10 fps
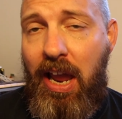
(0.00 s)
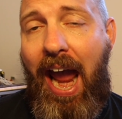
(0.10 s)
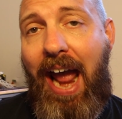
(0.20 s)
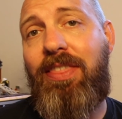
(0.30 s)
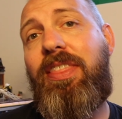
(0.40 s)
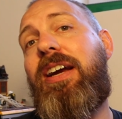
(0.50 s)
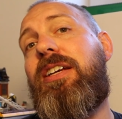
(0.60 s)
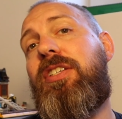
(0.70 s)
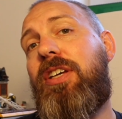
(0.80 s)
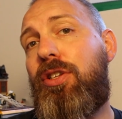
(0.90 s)
And
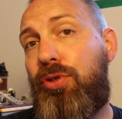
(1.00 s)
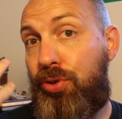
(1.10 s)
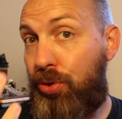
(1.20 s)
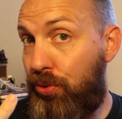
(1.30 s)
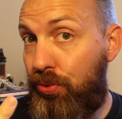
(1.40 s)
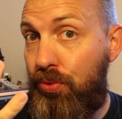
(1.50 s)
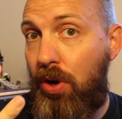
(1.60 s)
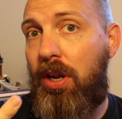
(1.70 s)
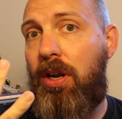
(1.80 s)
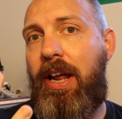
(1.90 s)
there's 2
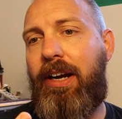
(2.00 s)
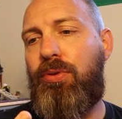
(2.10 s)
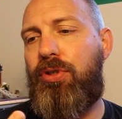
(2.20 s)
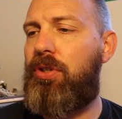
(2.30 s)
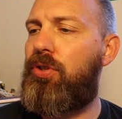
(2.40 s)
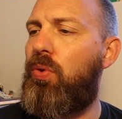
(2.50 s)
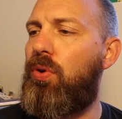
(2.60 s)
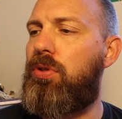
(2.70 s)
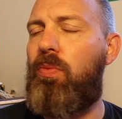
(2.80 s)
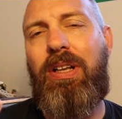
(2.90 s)
Lego
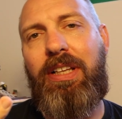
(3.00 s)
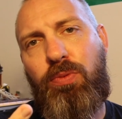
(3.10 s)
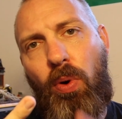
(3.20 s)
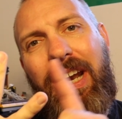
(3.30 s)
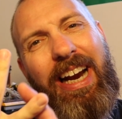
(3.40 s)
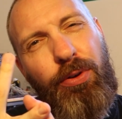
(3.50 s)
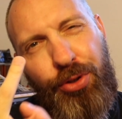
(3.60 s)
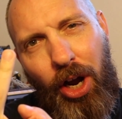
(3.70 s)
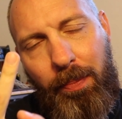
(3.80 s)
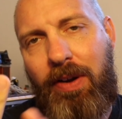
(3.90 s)
stores. Well, there's 1 Lego
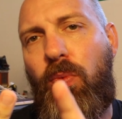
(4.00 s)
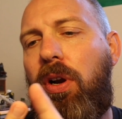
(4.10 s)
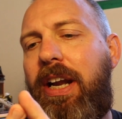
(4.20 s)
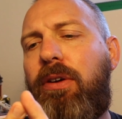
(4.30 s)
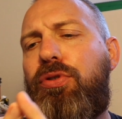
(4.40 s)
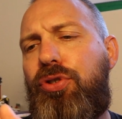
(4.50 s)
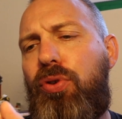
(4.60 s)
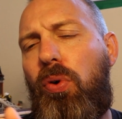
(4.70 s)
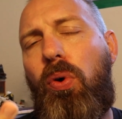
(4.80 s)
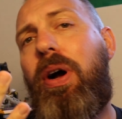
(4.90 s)
shop and 1 Lego
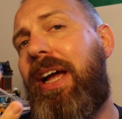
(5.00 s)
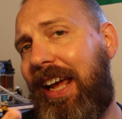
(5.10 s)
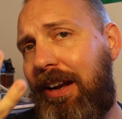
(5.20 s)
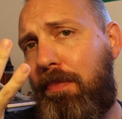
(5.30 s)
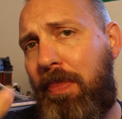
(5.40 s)
store in